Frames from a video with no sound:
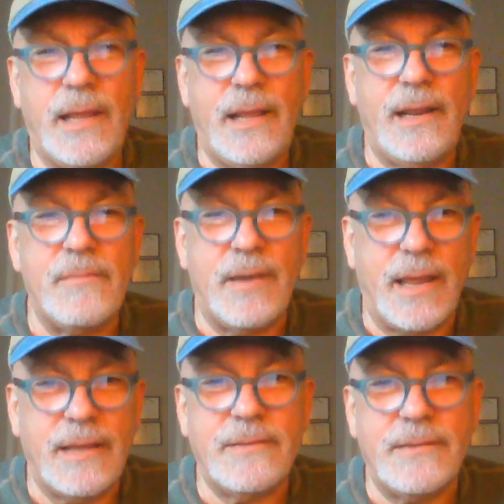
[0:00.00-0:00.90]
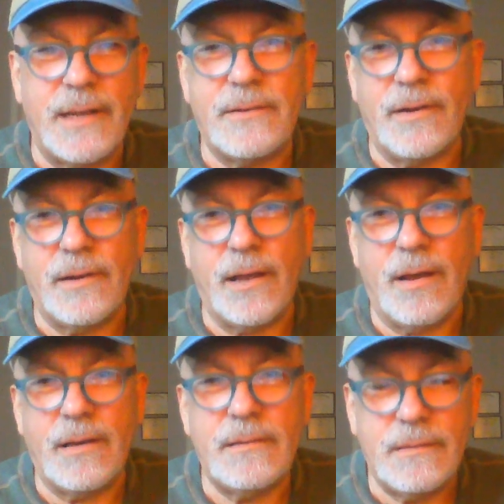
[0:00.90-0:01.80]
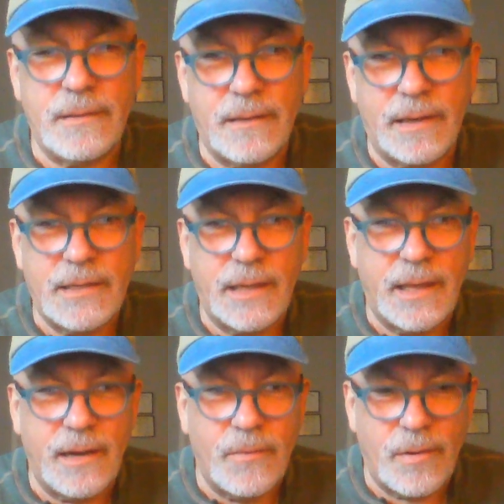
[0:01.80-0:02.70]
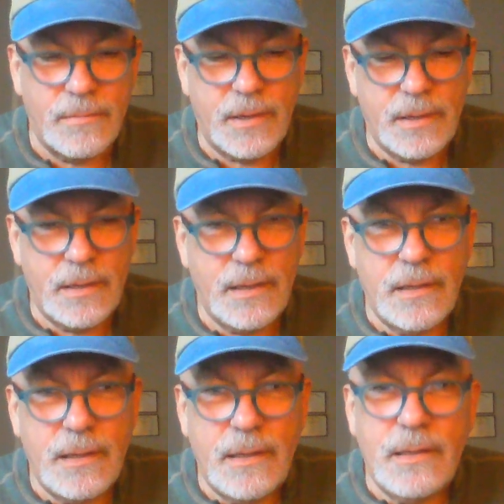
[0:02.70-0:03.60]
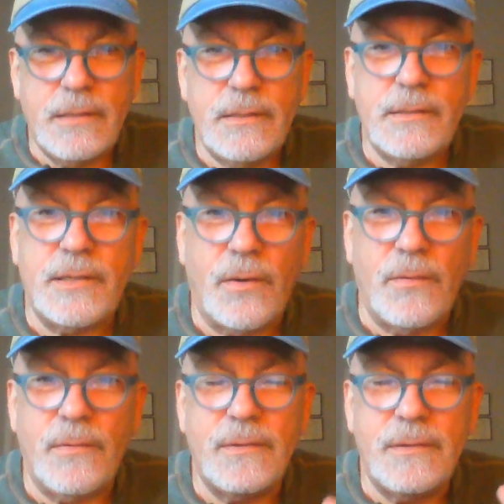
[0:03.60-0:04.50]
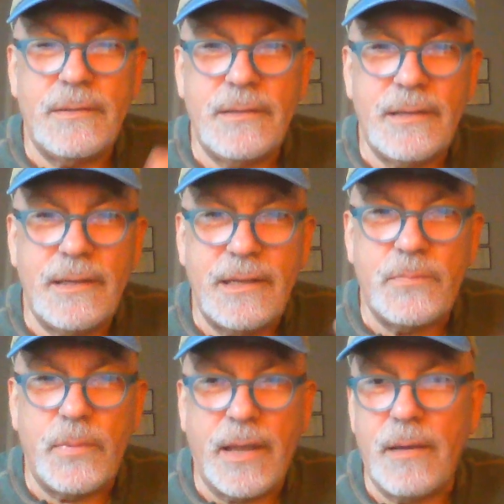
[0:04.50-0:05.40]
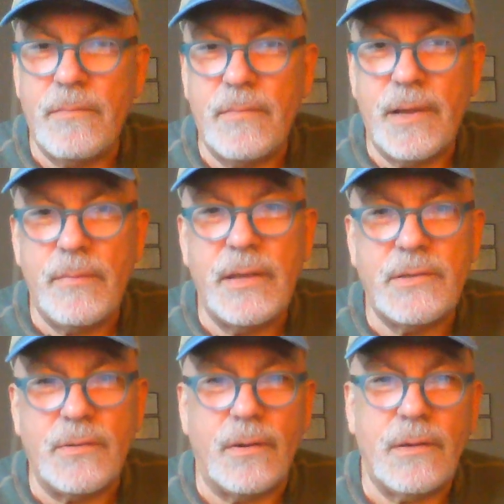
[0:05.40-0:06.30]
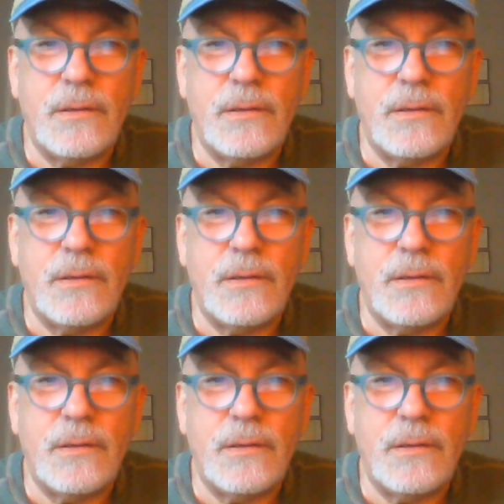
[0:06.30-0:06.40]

healing, my hands are now turning on. They're actually getting warm. So it's become habitual.